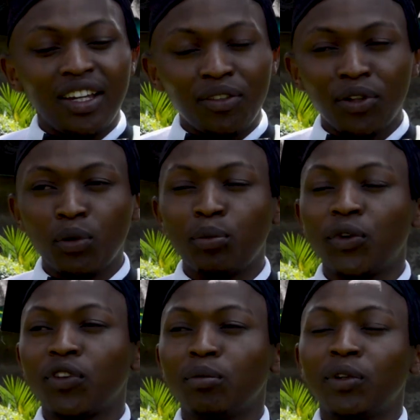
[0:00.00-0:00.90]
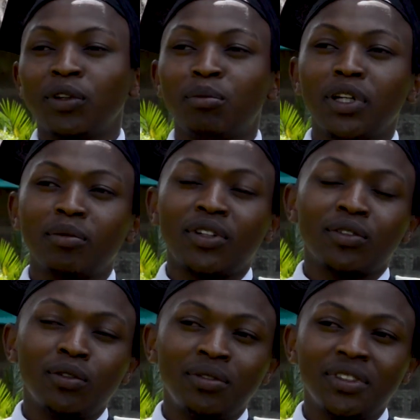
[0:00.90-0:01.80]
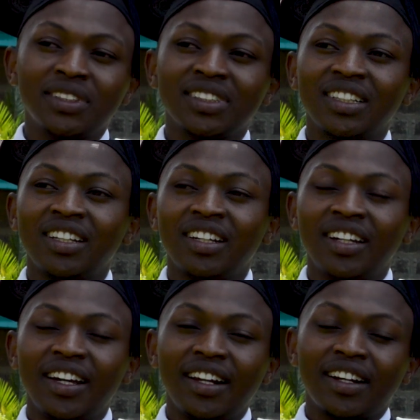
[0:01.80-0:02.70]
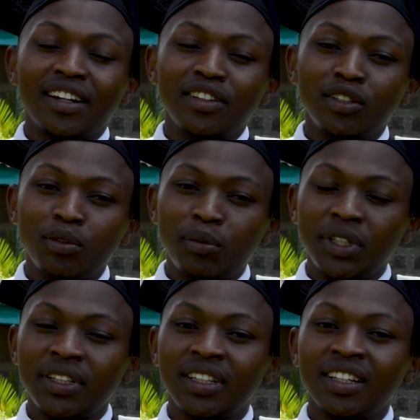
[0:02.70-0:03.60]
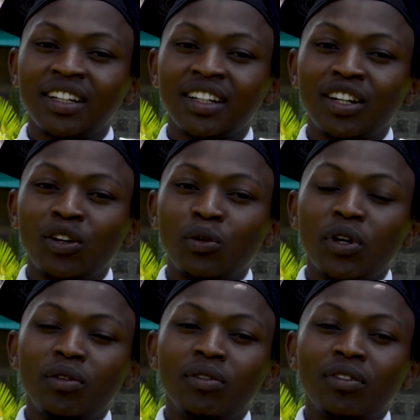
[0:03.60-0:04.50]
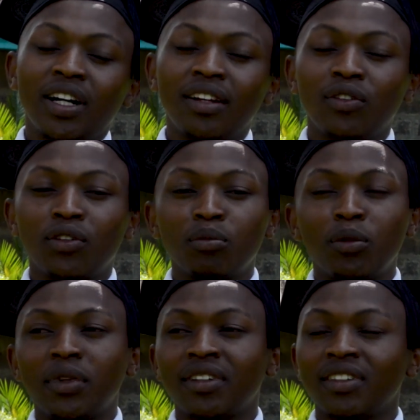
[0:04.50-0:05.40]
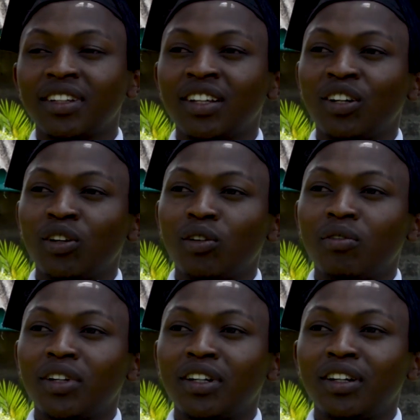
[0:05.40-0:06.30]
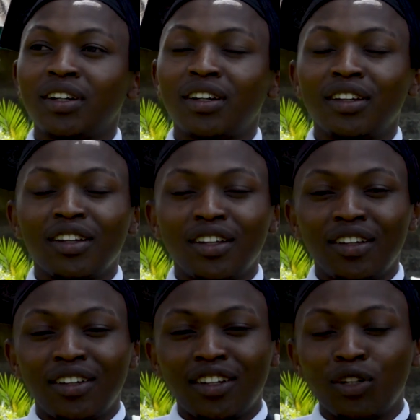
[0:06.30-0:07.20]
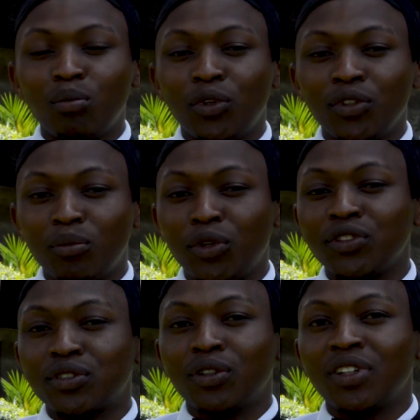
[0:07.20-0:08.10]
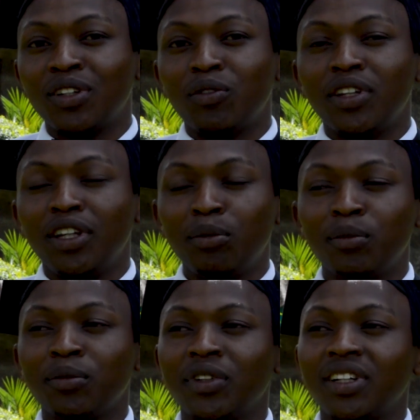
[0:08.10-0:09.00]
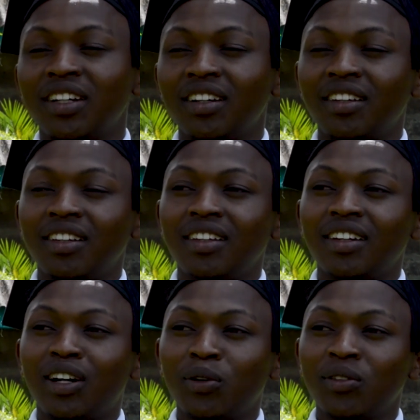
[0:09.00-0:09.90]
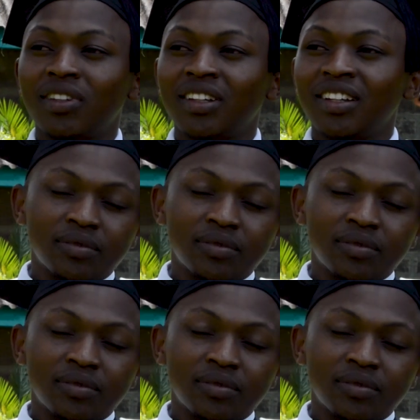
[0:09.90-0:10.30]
every way possible, paying my school fees, encouraging me when we've had those moments of that boys talk with him in the house.